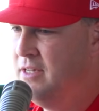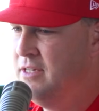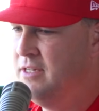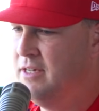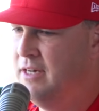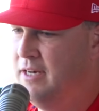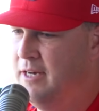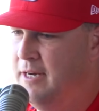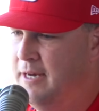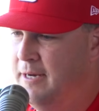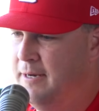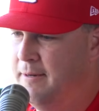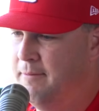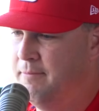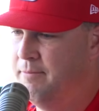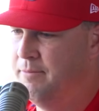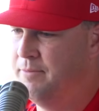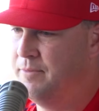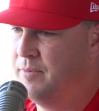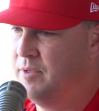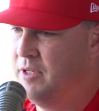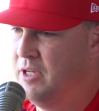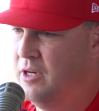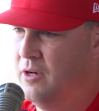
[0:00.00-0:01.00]

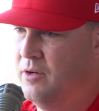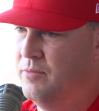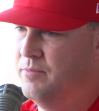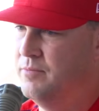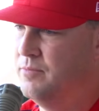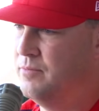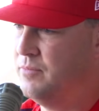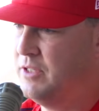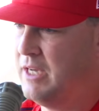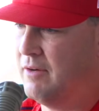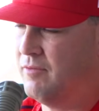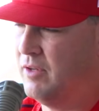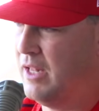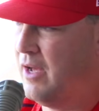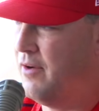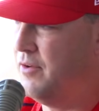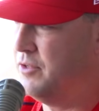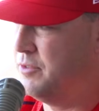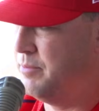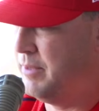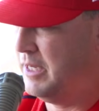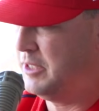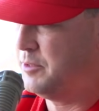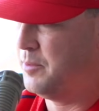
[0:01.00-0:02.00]
several
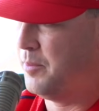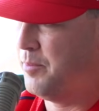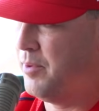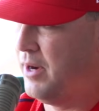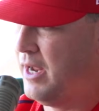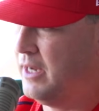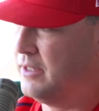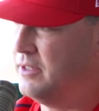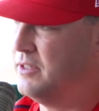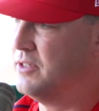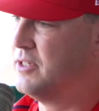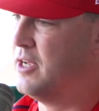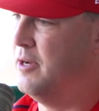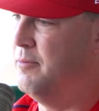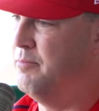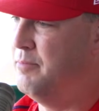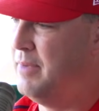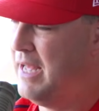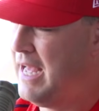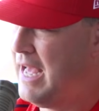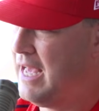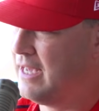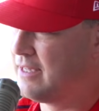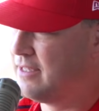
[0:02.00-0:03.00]
hours of baseball practice, come
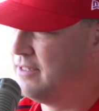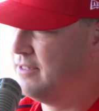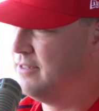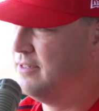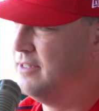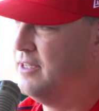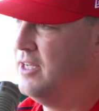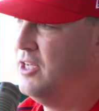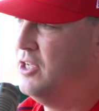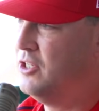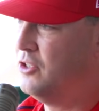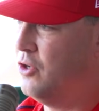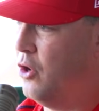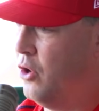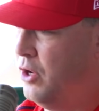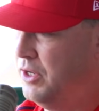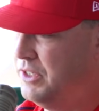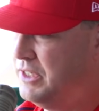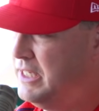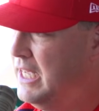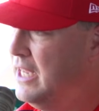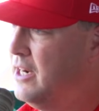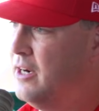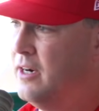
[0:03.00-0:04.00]
back, go to
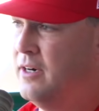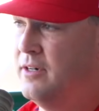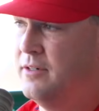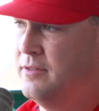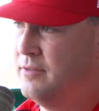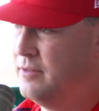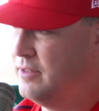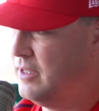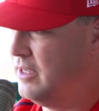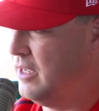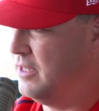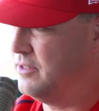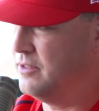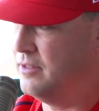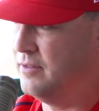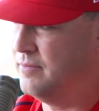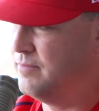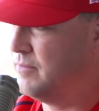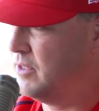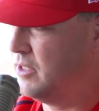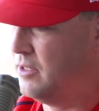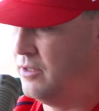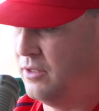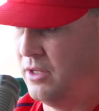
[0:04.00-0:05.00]
dinner
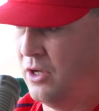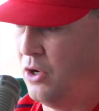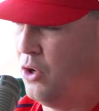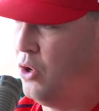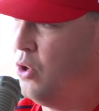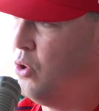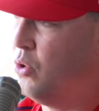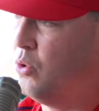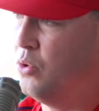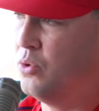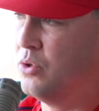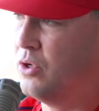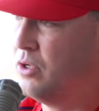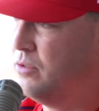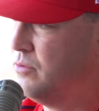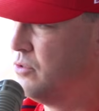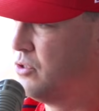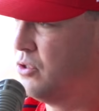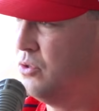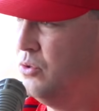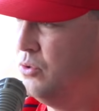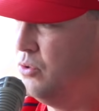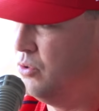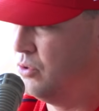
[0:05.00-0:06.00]
the whole
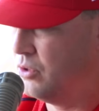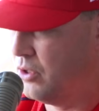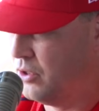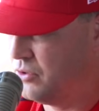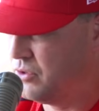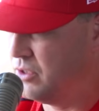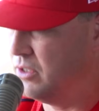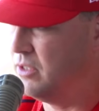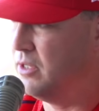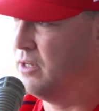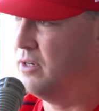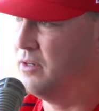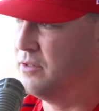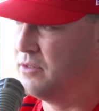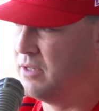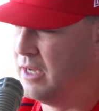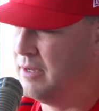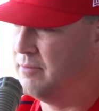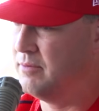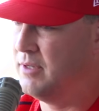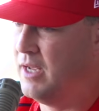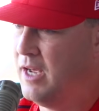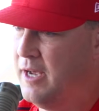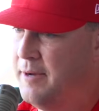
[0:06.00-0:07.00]
school goes to dinner at the
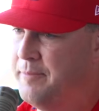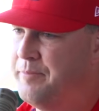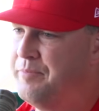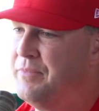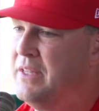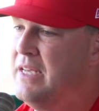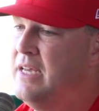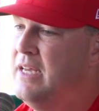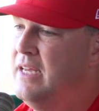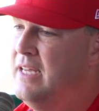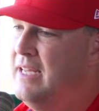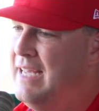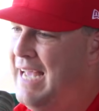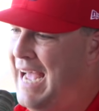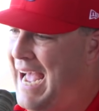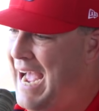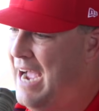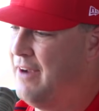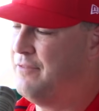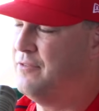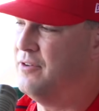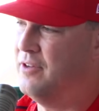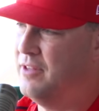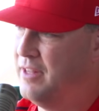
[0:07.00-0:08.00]
same time.
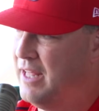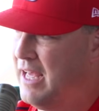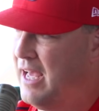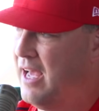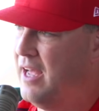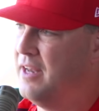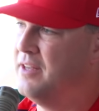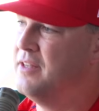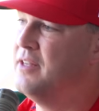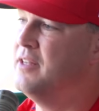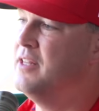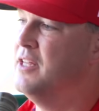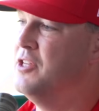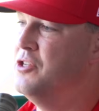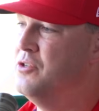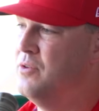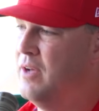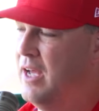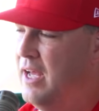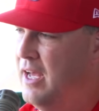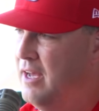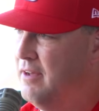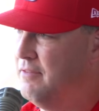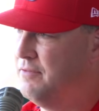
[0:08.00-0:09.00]
After that, then you
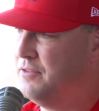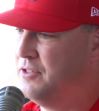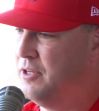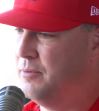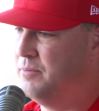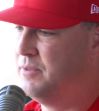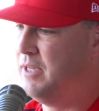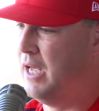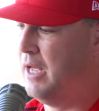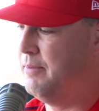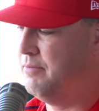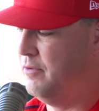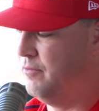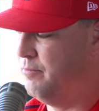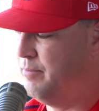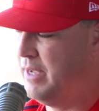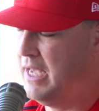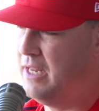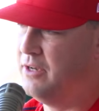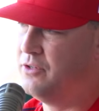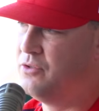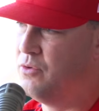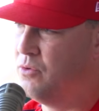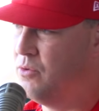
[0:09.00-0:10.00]
have some type of
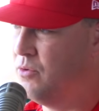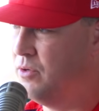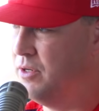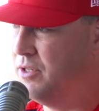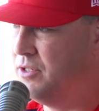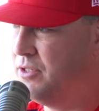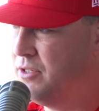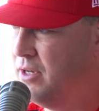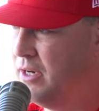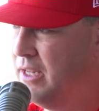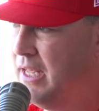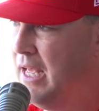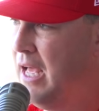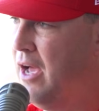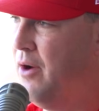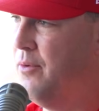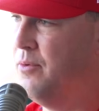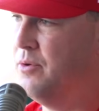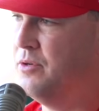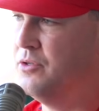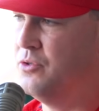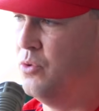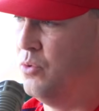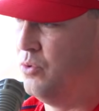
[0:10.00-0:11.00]
mandatory study
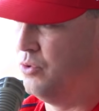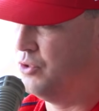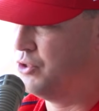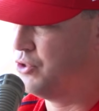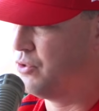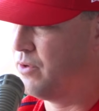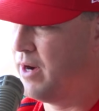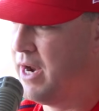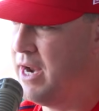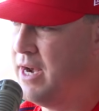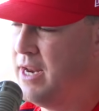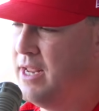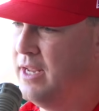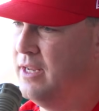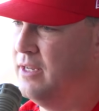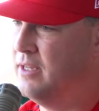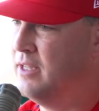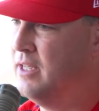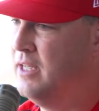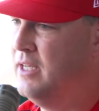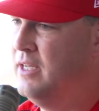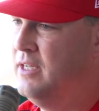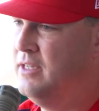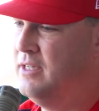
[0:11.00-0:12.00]
hours or training,
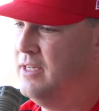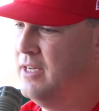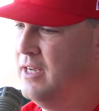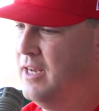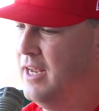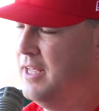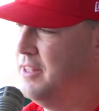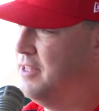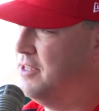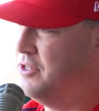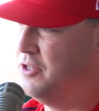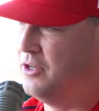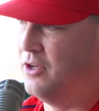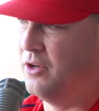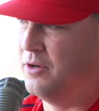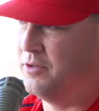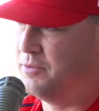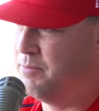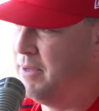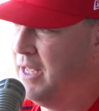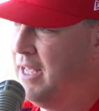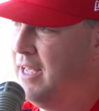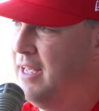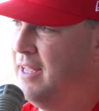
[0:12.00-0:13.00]
and then you go
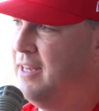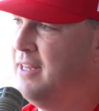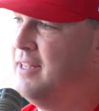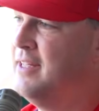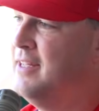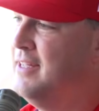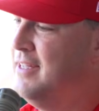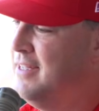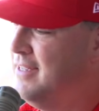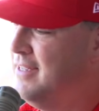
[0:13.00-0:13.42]
to bed